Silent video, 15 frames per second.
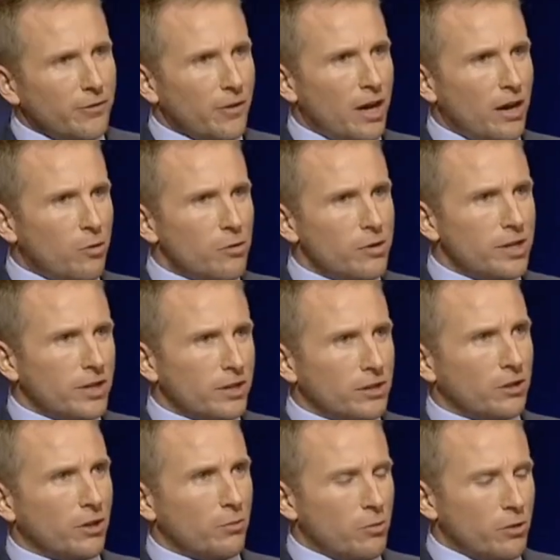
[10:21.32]
for our
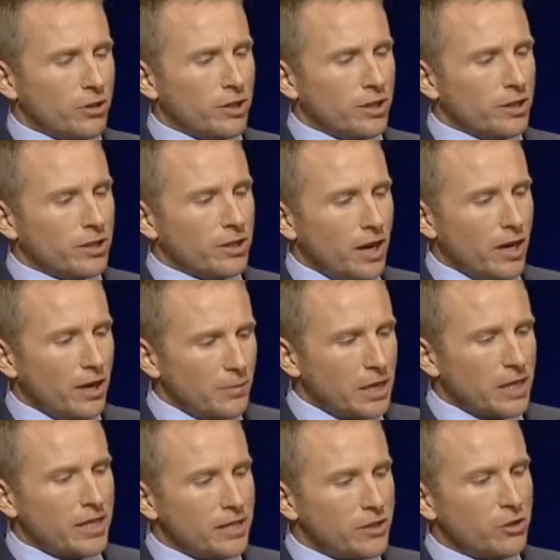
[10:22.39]
audience, though, watching tonight? I
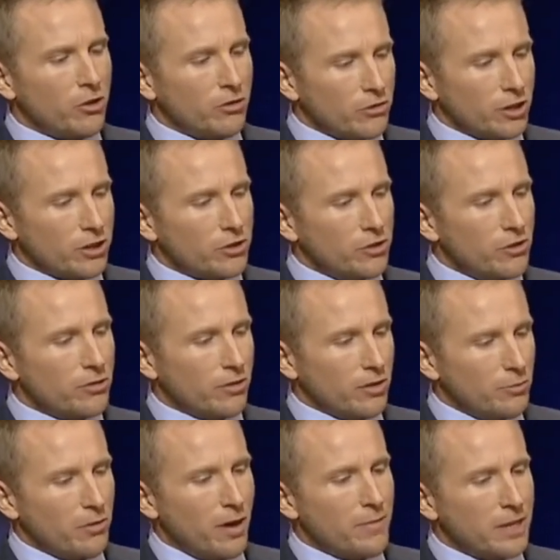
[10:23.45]
mean, it is not just you. The
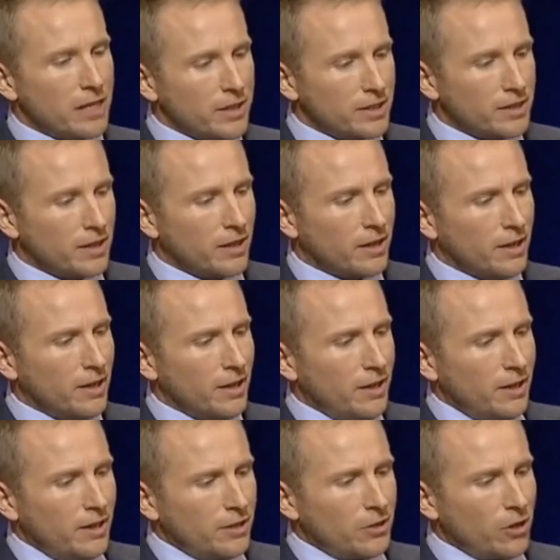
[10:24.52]
Prime Minister
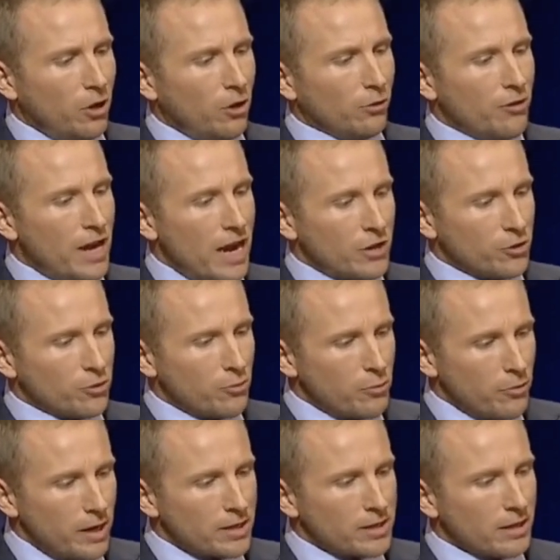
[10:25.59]
told the National
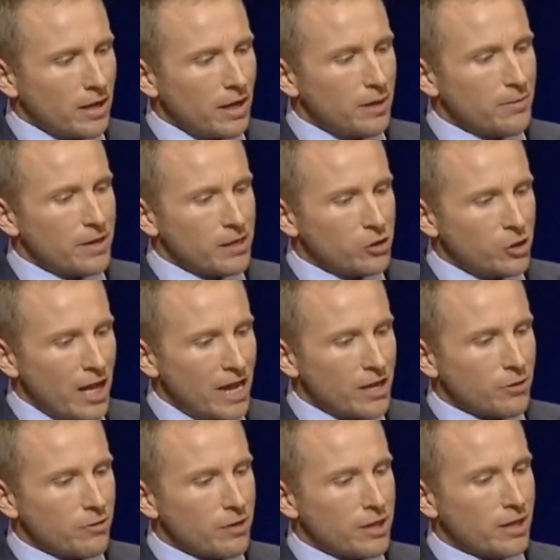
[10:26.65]
Press Club in
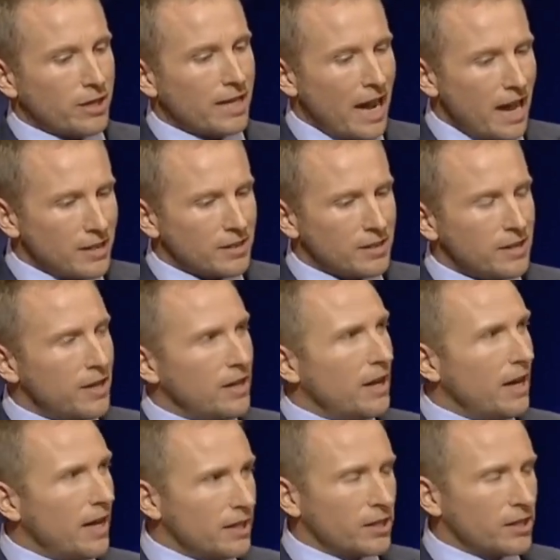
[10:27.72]
January that gas
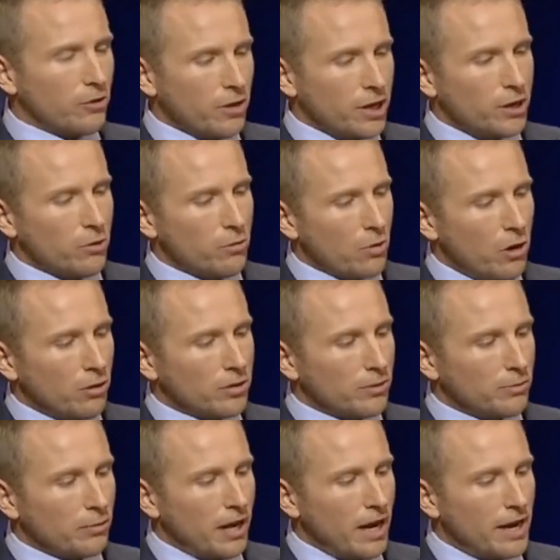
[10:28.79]
has a critical role
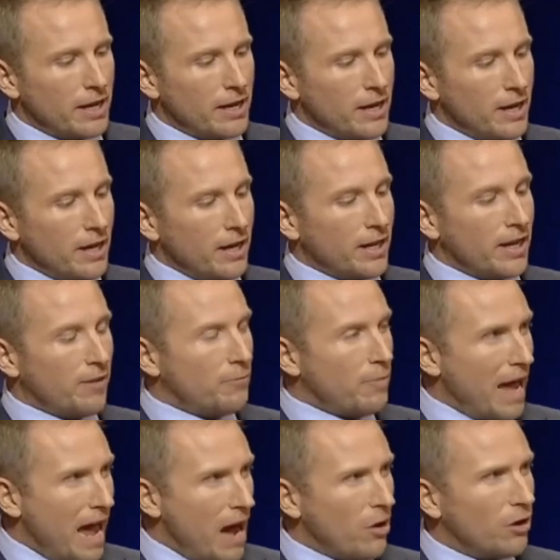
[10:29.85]
to play. Nev
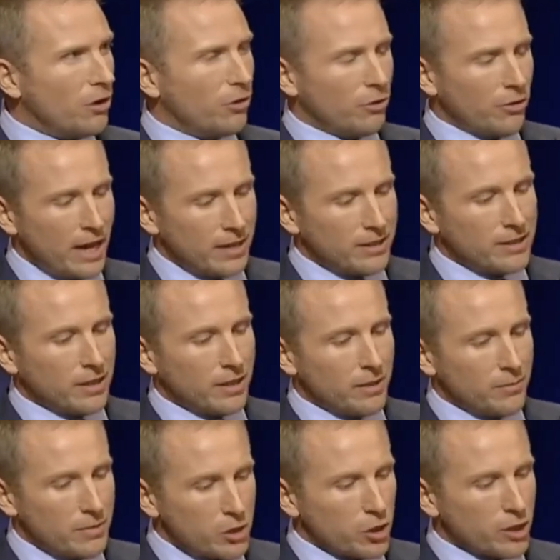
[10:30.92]
Power, who heads the
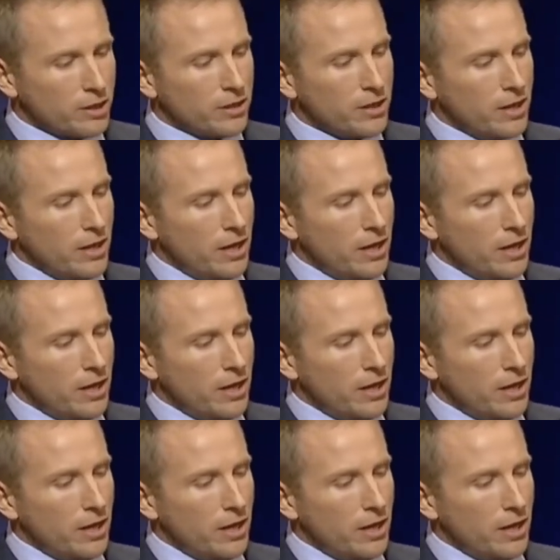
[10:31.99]
commission,